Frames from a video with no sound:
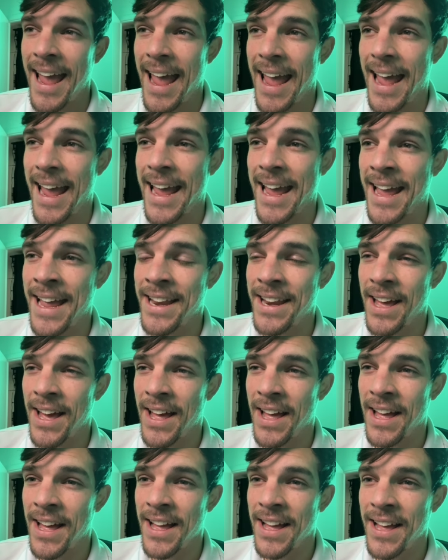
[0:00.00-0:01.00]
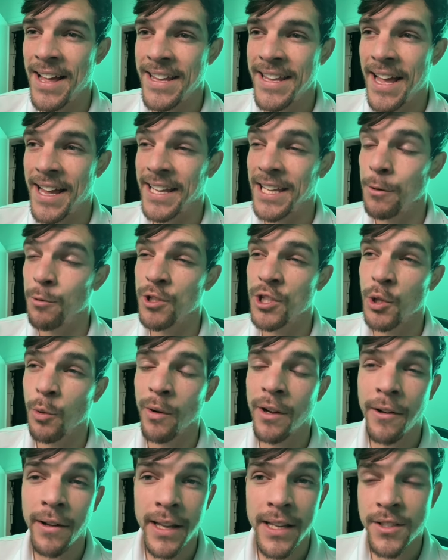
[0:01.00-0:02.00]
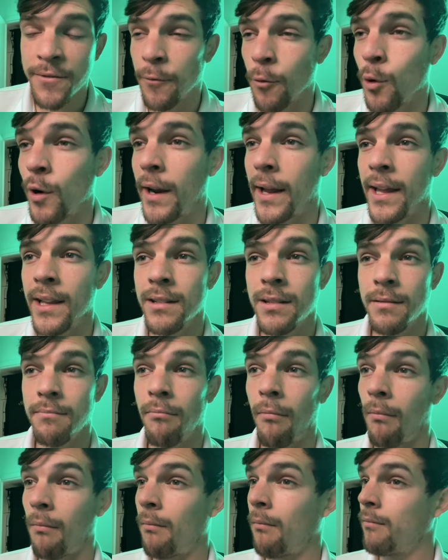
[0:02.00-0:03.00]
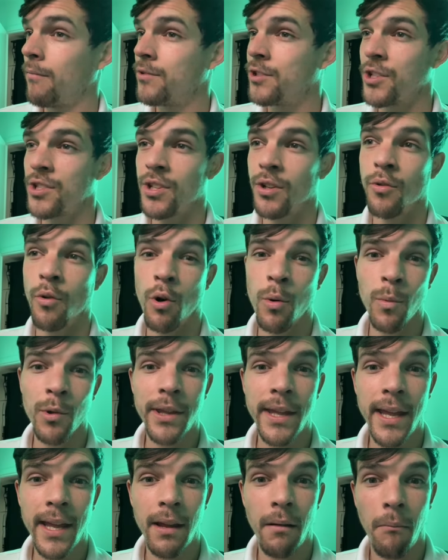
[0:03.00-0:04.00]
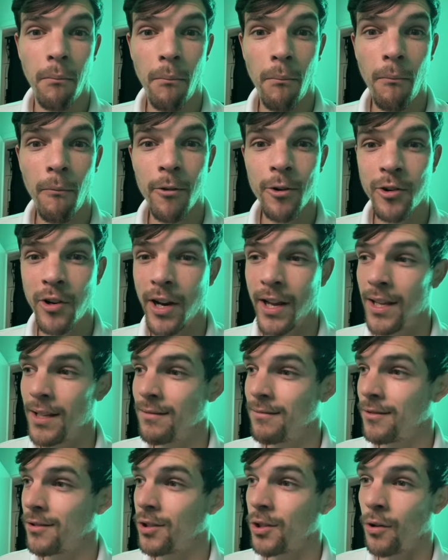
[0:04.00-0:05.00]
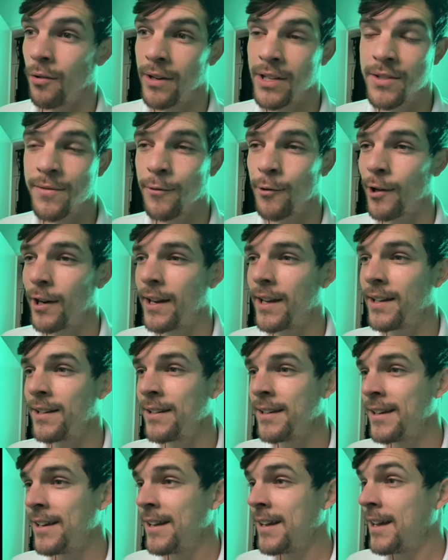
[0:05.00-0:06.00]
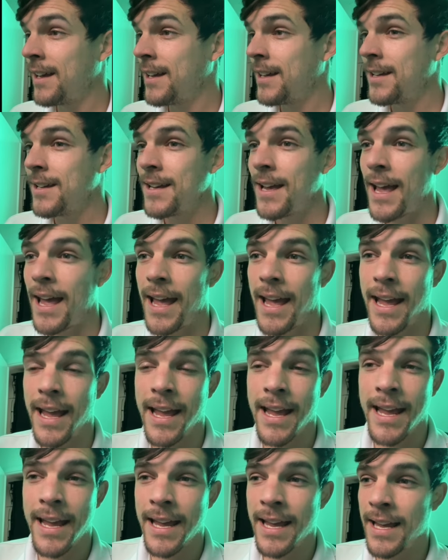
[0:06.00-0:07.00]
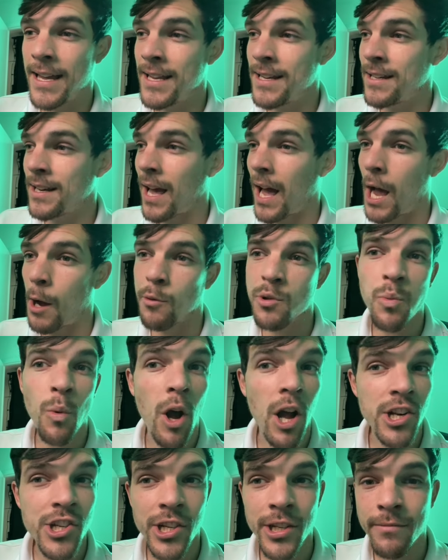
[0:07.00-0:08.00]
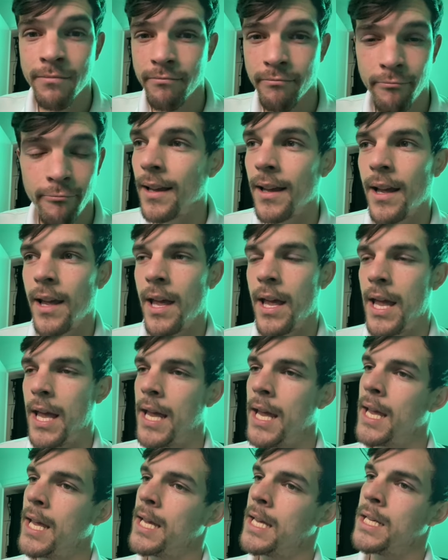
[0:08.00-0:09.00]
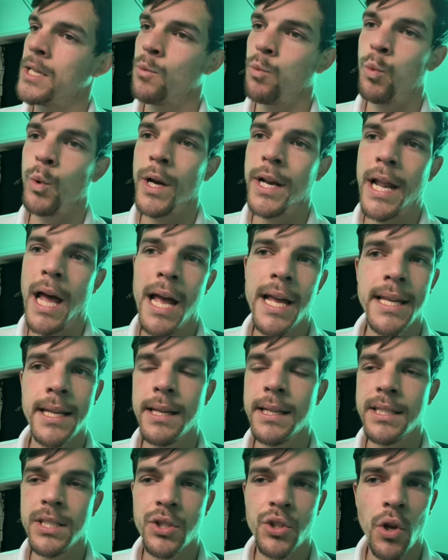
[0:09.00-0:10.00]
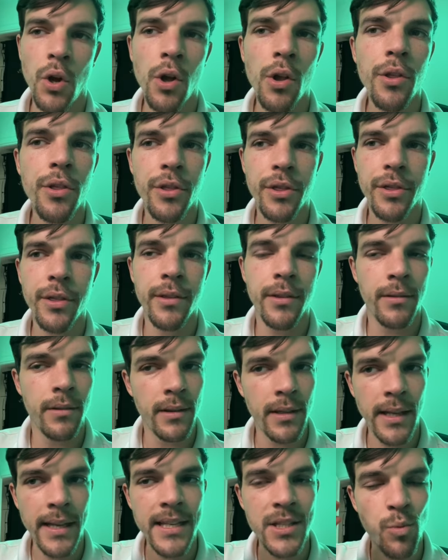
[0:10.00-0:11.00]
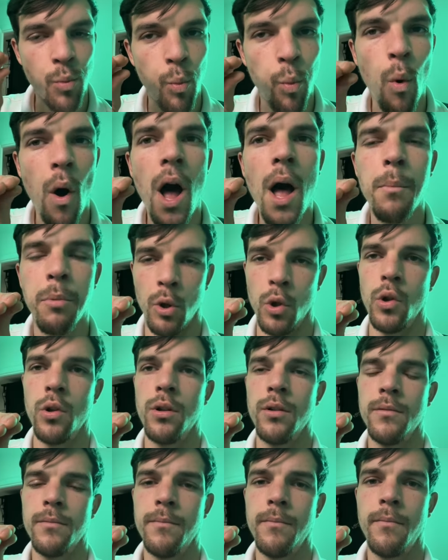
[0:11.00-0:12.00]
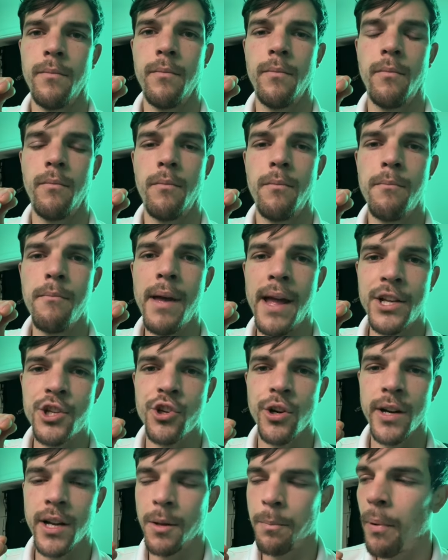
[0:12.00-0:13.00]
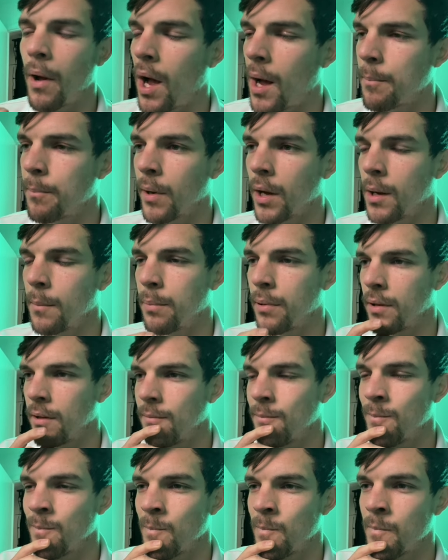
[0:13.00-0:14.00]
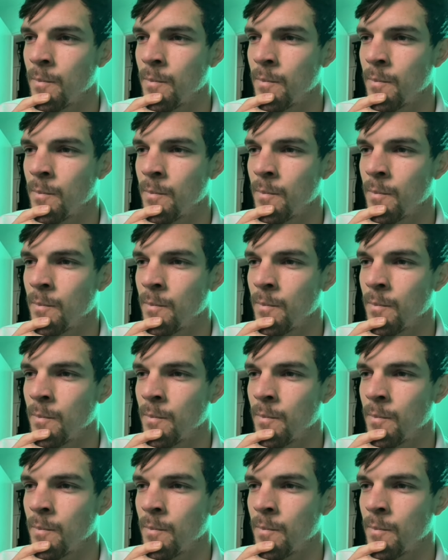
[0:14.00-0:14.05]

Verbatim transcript: And yeah, he was throwing his forehand, just a normal day, right? Throwing his forehand. And I was watching, and when I saw his wobble metric pop up,